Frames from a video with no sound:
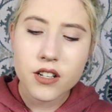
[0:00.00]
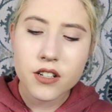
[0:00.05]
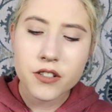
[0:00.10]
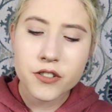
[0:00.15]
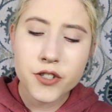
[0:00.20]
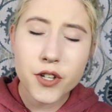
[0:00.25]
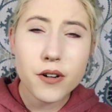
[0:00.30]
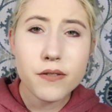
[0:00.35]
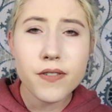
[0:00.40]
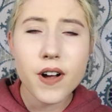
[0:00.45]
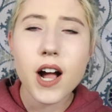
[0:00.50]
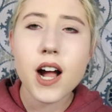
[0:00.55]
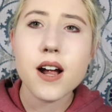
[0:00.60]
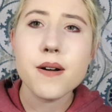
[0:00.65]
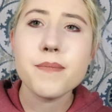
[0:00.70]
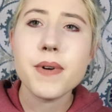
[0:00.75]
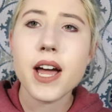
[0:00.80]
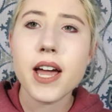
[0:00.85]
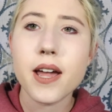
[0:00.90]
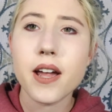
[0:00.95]
So
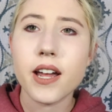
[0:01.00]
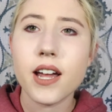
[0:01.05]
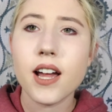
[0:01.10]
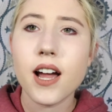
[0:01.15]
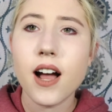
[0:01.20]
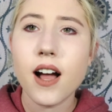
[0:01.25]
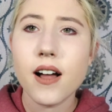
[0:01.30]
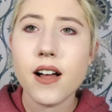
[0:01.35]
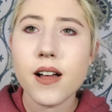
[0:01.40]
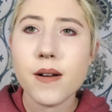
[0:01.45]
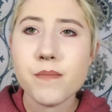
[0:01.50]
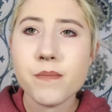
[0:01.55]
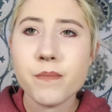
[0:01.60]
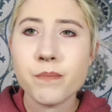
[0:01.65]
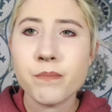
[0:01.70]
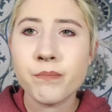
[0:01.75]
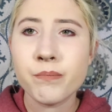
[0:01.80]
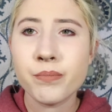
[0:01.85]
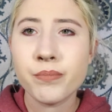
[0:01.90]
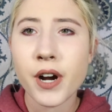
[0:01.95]
far, my
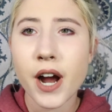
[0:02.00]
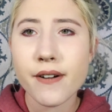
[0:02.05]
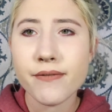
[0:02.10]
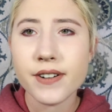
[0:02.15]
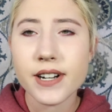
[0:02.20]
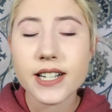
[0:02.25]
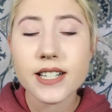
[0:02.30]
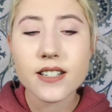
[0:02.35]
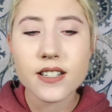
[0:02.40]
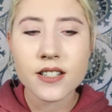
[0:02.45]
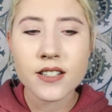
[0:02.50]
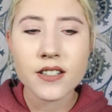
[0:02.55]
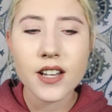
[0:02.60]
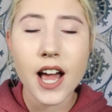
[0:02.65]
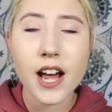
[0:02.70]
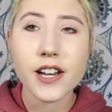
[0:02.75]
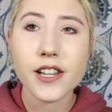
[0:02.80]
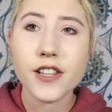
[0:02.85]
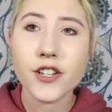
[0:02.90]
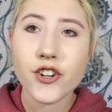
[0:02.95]
preference
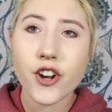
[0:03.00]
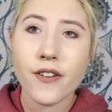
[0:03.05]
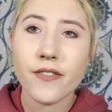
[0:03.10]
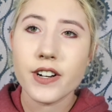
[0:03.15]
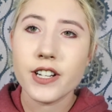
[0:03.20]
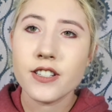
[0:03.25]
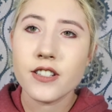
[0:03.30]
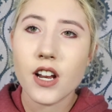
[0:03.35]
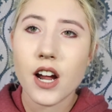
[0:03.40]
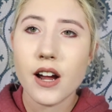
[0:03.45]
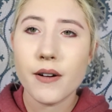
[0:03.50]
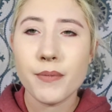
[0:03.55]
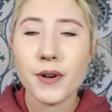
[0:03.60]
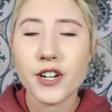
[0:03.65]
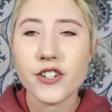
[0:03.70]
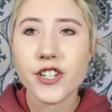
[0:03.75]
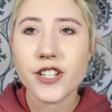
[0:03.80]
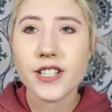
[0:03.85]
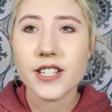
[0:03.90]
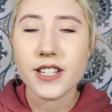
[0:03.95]
out of the Jeffree Star
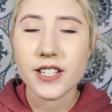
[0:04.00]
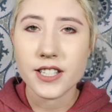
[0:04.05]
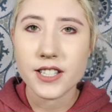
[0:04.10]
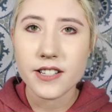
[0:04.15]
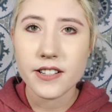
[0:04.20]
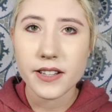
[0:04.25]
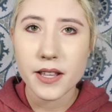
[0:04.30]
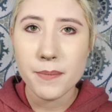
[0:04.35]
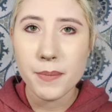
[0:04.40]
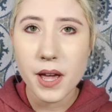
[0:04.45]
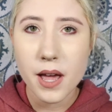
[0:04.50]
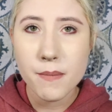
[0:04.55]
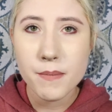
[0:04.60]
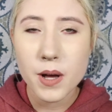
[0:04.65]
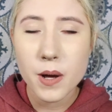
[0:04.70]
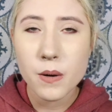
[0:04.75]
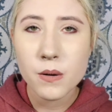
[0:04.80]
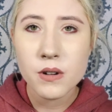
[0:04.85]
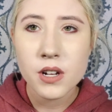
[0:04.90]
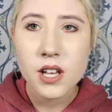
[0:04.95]
purchase is the lip
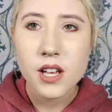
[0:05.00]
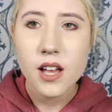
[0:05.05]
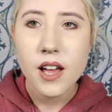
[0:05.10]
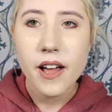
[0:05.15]
ammo.